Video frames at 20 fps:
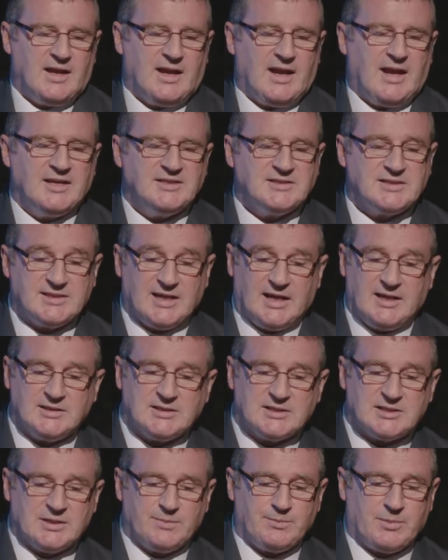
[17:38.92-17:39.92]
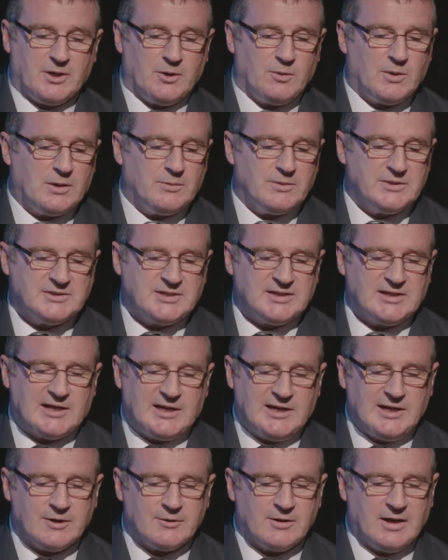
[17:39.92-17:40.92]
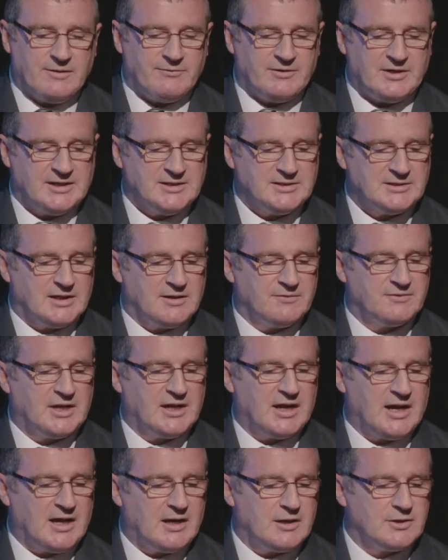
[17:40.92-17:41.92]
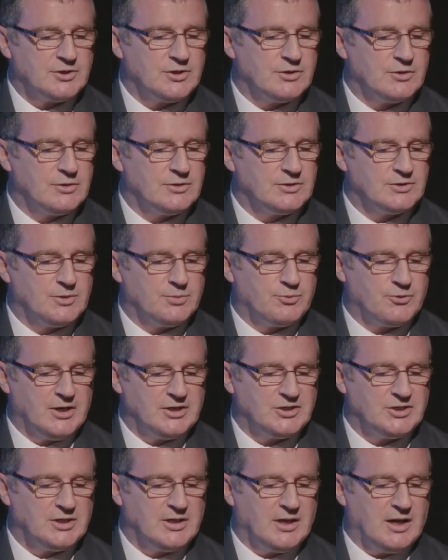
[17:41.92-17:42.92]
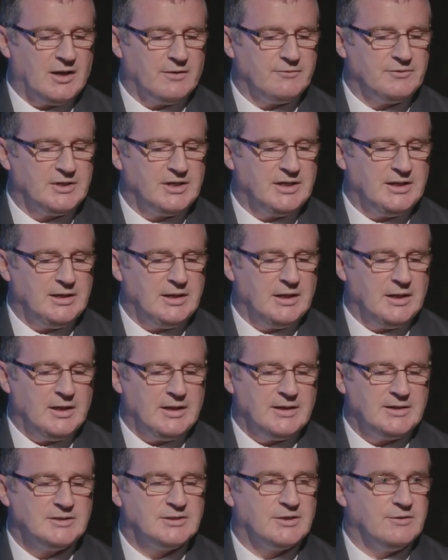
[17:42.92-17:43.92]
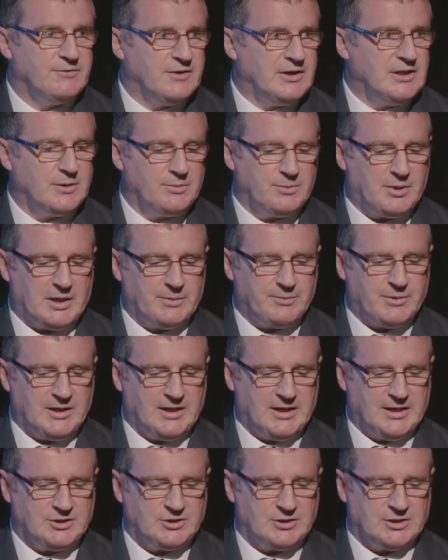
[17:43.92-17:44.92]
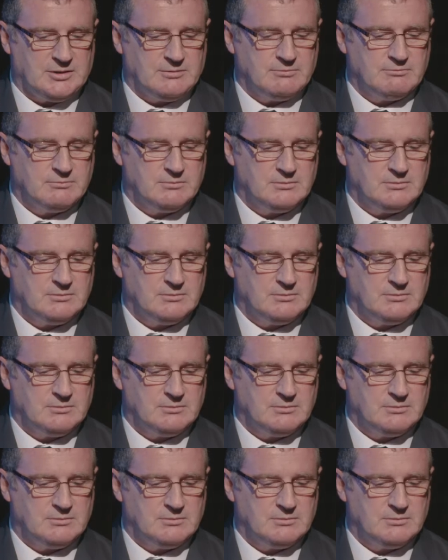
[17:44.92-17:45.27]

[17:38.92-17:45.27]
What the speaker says: Incensed by what was clear evidence of the harsh suppression of the civilian population,